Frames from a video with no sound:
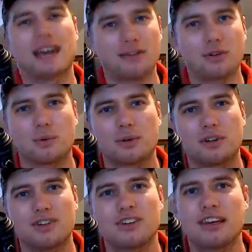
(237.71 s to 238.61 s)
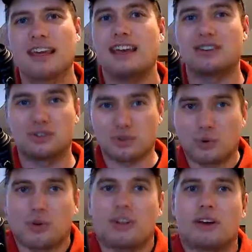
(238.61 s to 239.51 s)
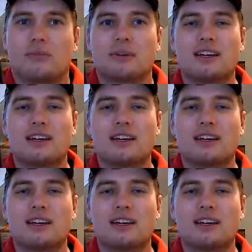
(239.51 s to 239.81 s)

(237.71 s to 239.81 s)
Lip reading: afterwards and store them.